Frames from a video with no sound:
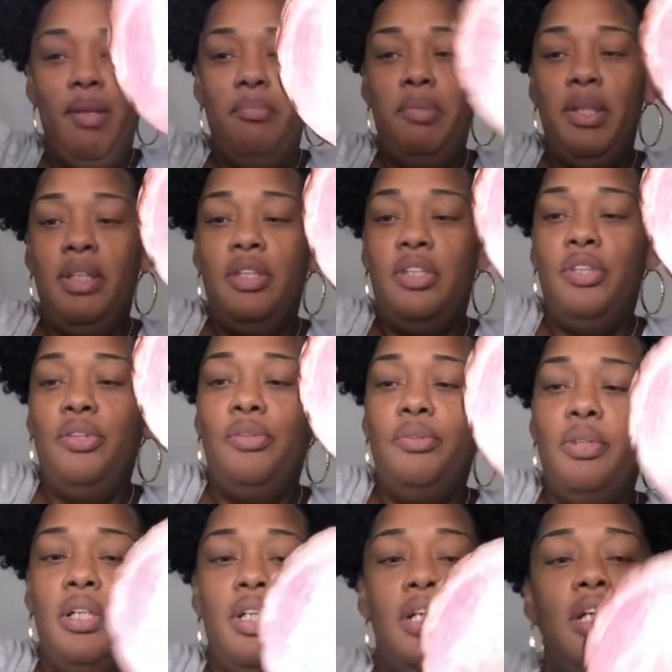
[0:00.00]
I'm putting 2
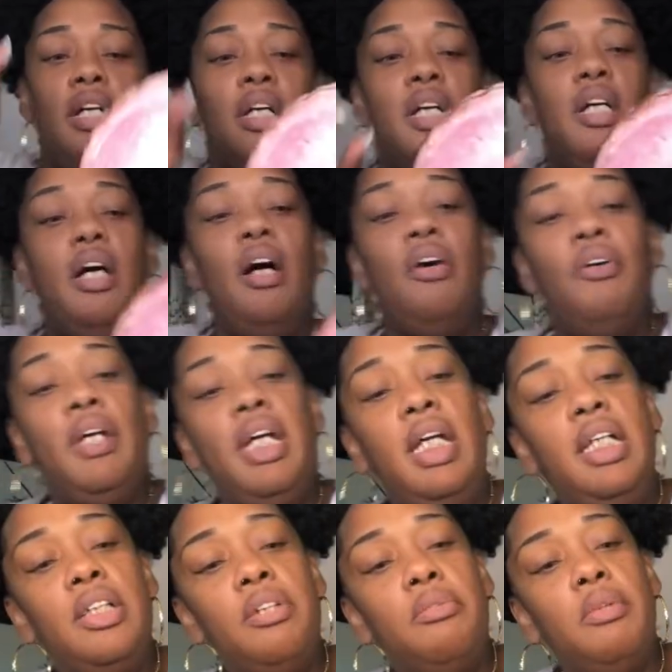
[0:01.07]
on
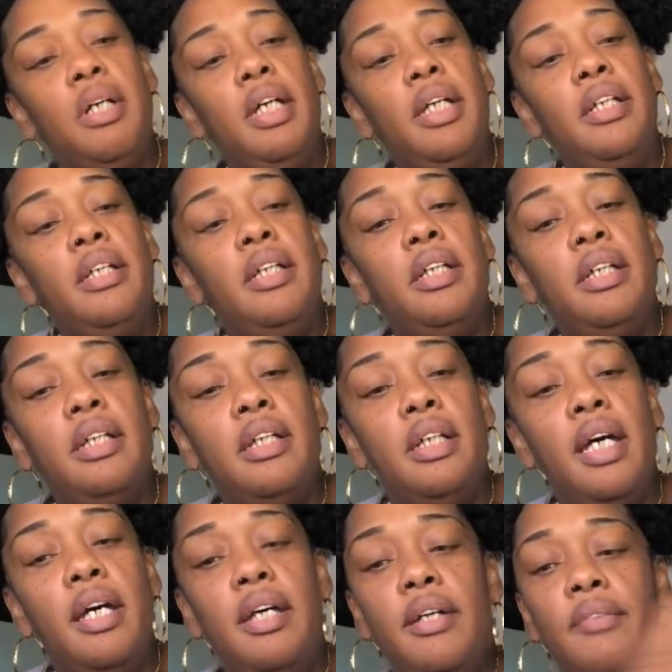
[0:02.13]
each one,
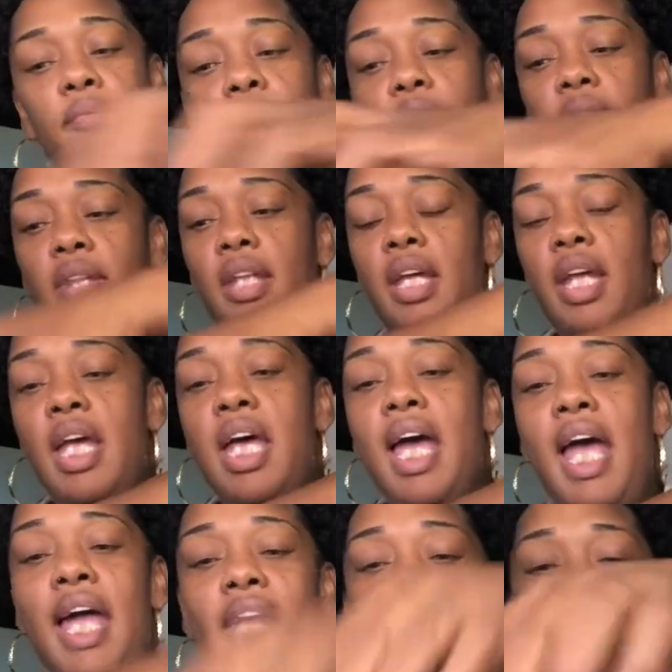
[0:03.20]
okay?
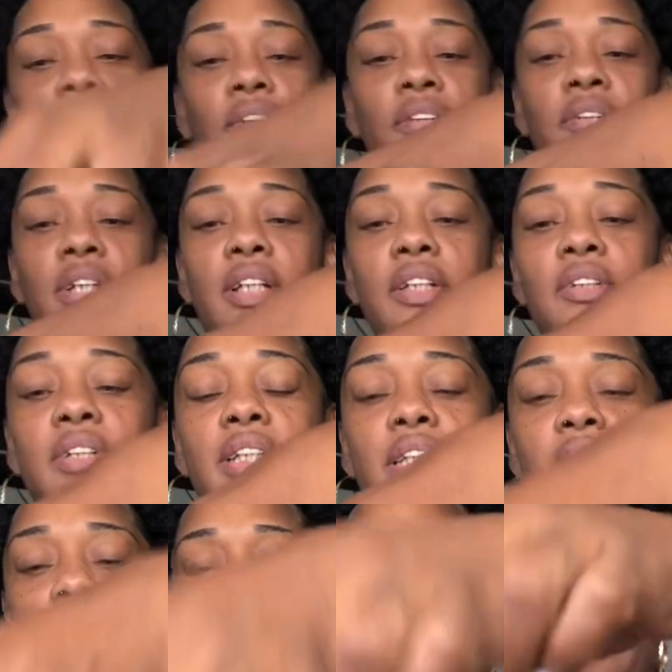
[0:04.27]
And all you want to do is
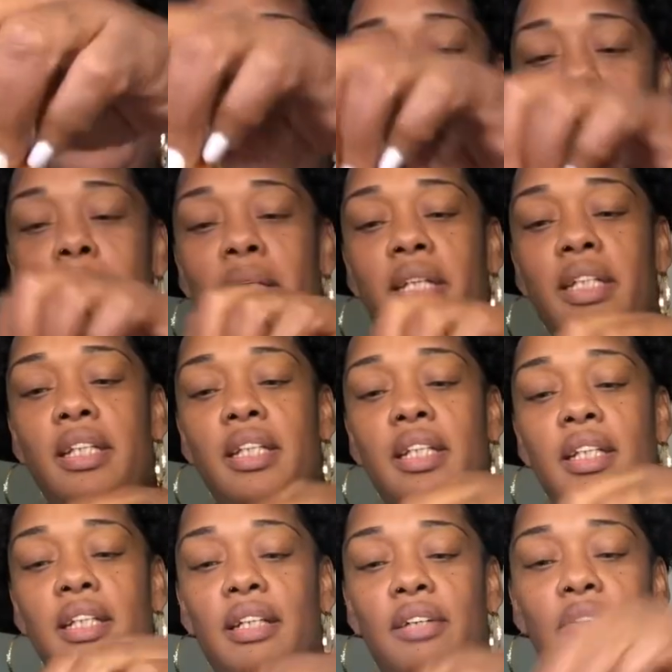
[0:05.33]
take your top bun
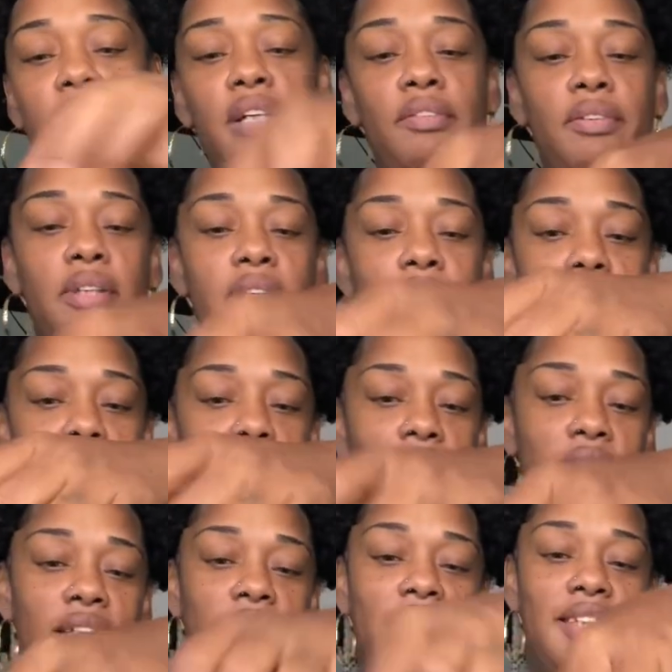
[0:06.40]
or whatever.
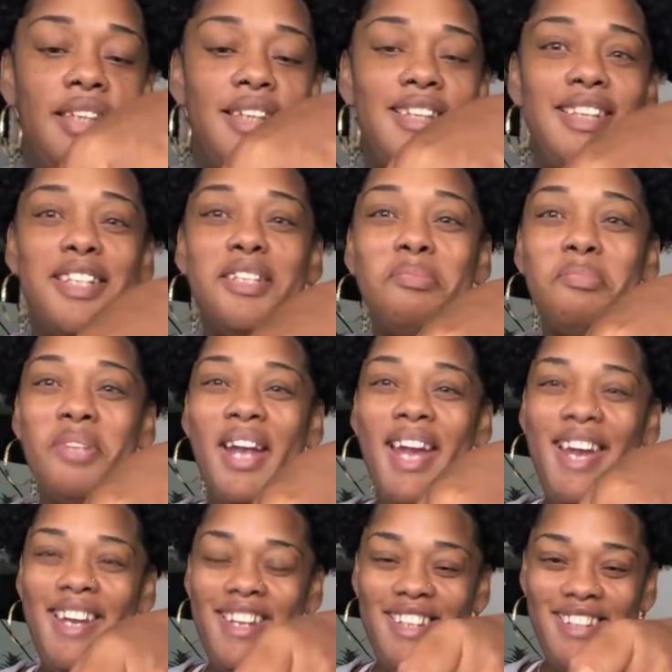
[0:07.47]
This is
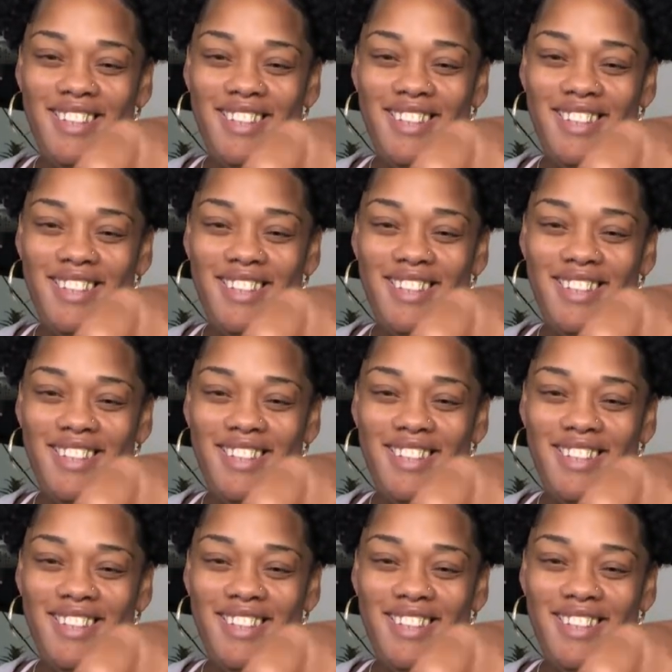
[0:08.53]
bread.